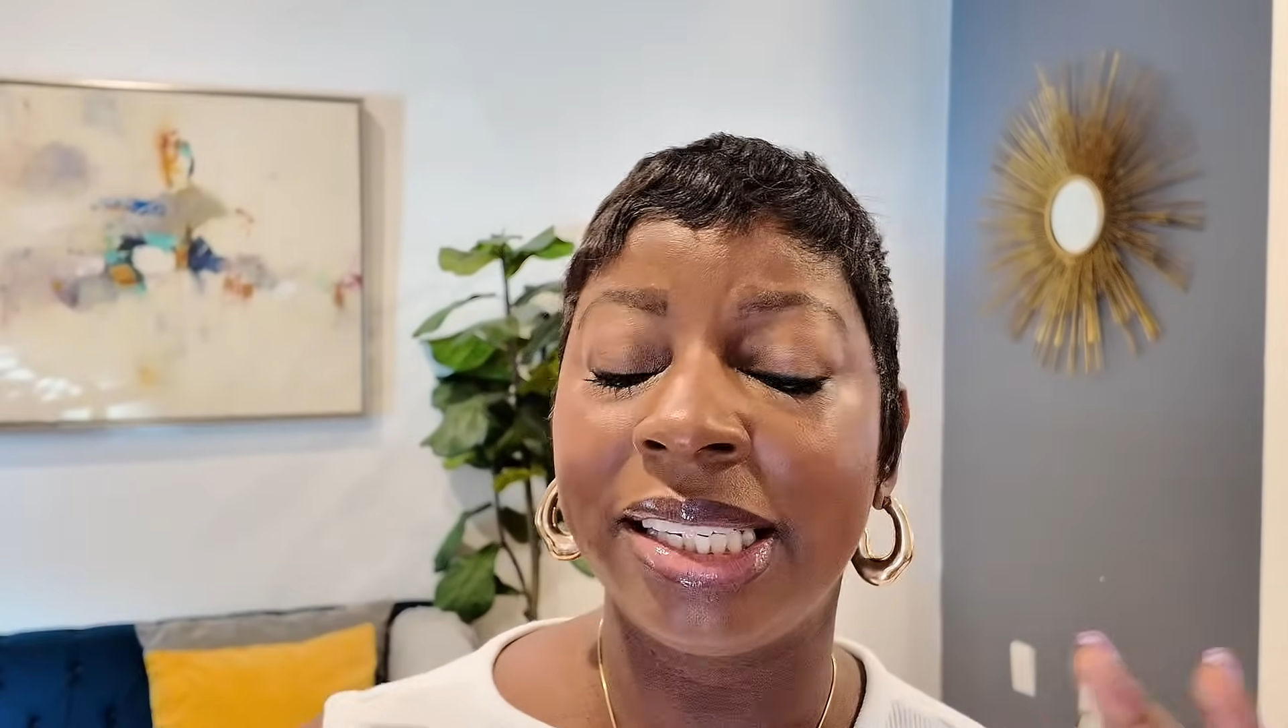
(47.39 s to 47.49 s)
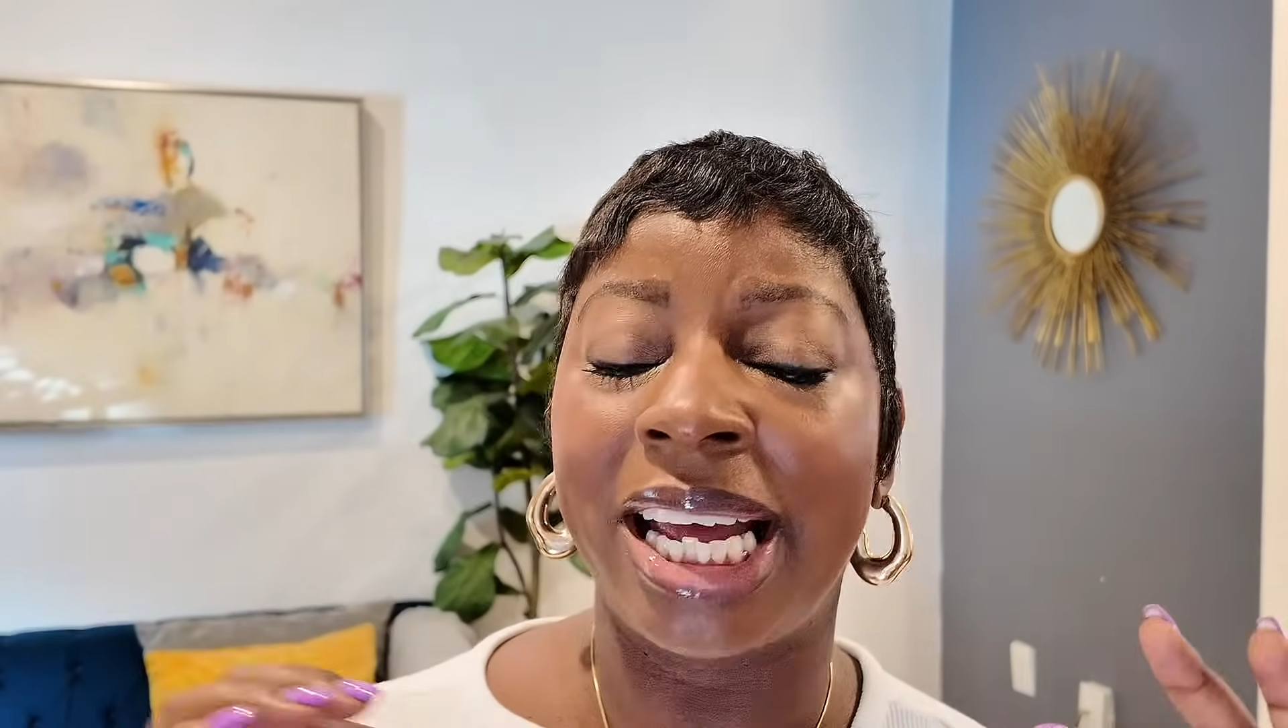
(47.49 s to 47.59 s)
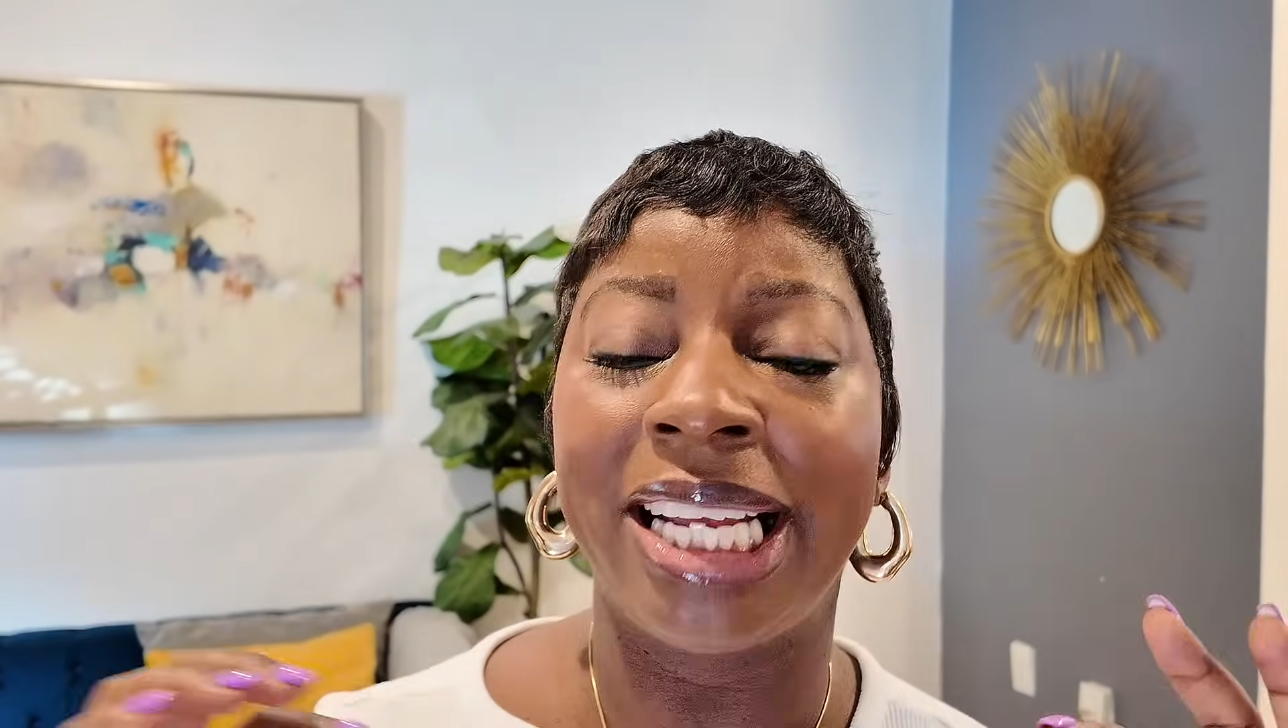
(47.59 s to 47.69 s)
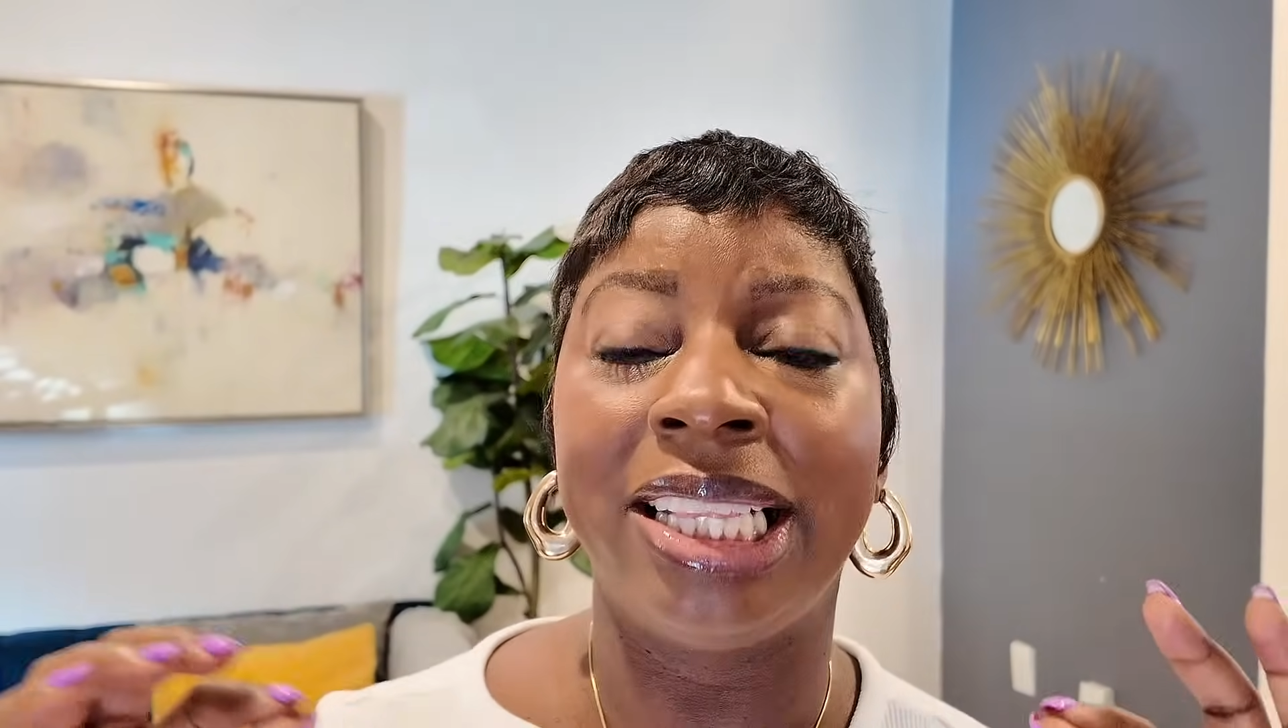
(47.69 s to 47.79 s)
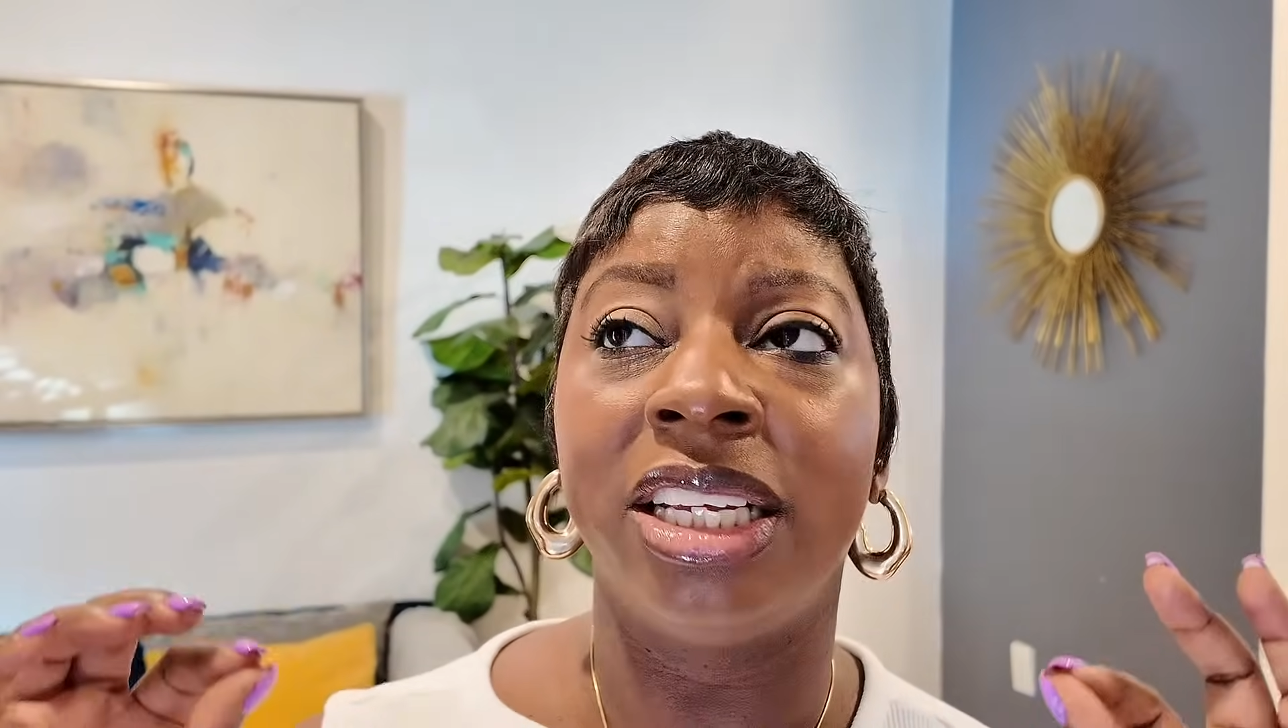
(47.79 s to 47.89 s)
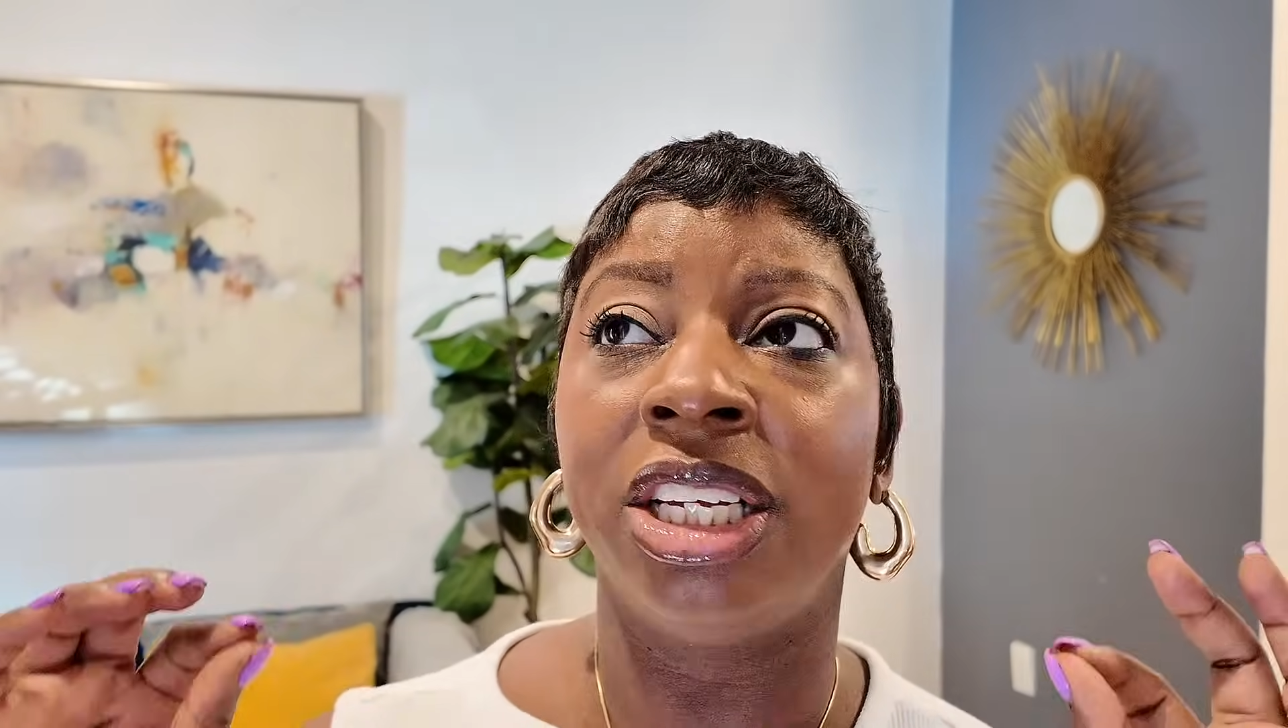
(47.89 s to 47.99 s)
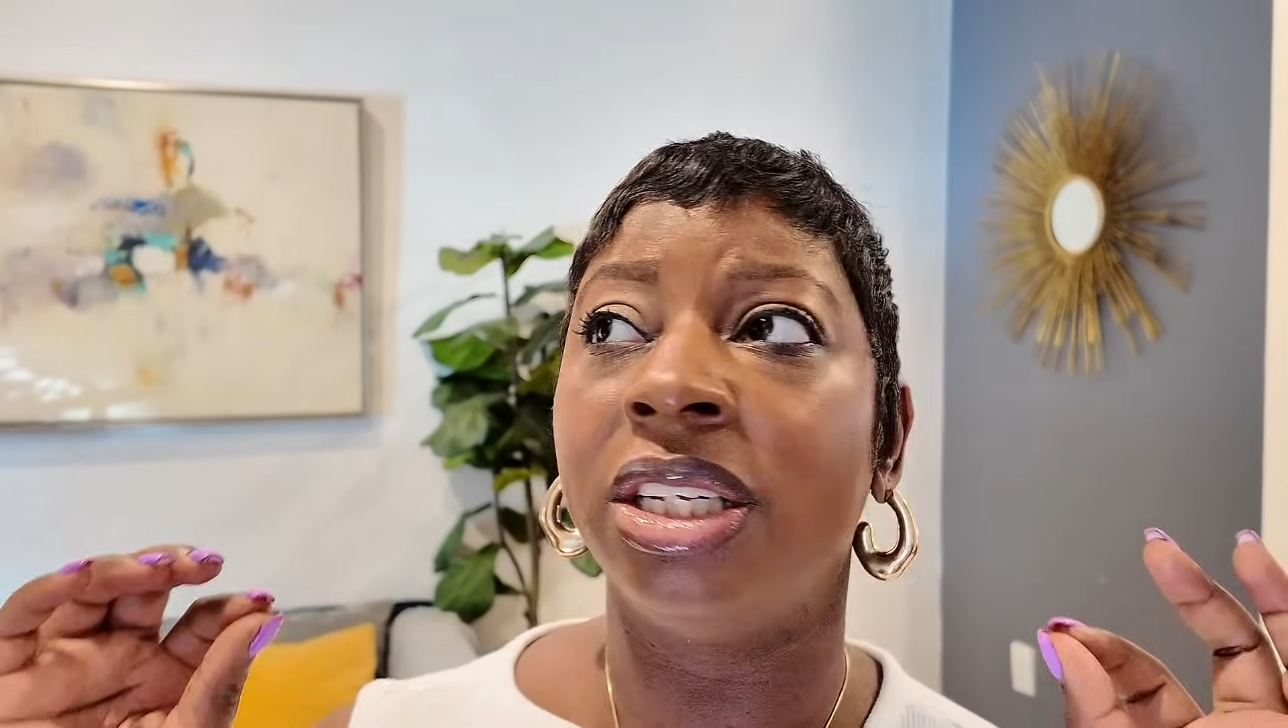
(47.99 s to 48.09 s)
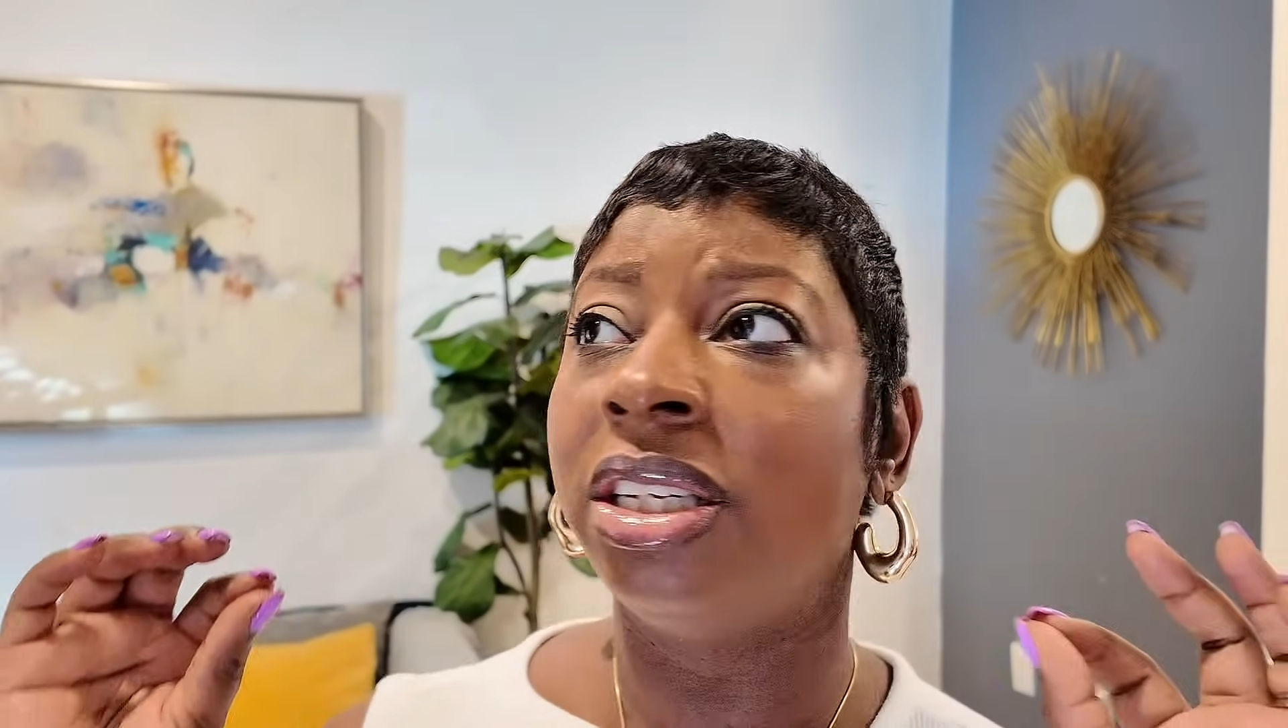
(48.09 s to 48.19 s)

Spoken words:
the